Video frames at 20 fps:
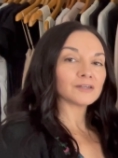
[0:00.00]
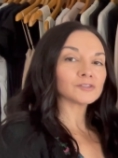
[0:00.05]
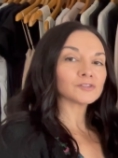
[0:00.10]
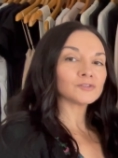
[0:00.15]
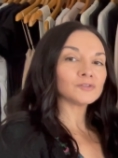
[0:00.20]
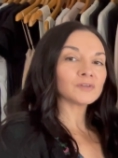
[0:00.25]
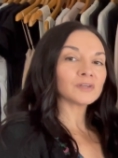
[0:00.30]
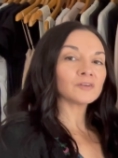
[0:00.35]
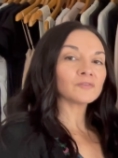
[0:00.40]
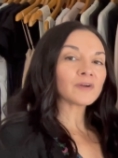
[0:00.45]
So
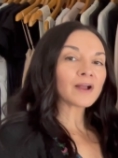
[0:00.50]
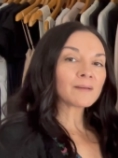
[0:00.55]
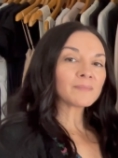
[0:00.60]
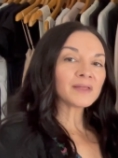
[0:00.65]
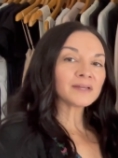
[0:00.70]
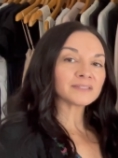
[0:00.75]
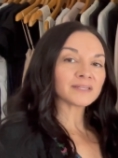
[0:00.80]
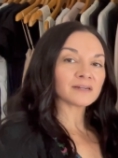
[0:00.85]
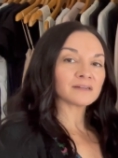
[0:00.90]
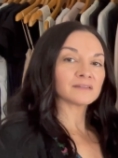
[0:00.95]
you can grab
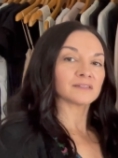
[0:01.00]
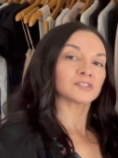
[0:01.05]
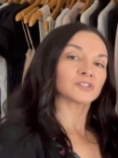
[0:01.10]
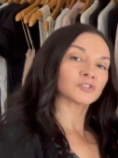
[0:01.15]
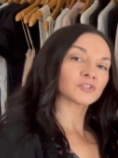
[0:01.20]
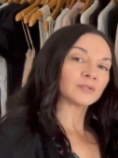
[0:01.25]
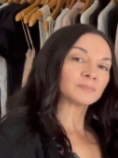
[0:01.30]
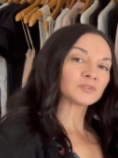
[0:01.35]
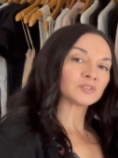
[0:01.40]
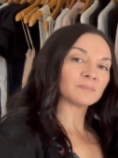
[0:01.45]
that down in the
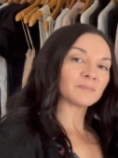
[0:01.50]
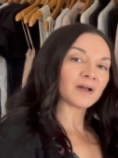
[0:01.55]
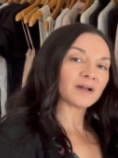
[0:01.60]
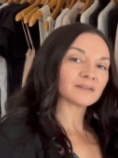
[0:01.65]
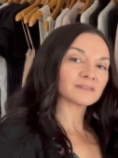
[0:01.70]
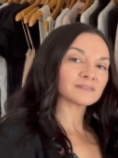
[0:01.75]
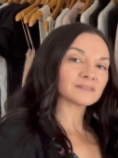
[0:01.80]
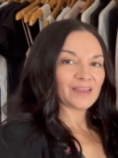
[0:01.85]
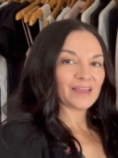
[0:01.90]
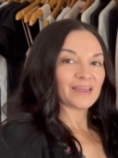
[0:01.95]
description
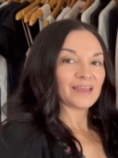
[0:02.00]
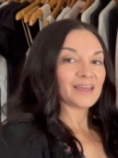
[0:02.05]
box.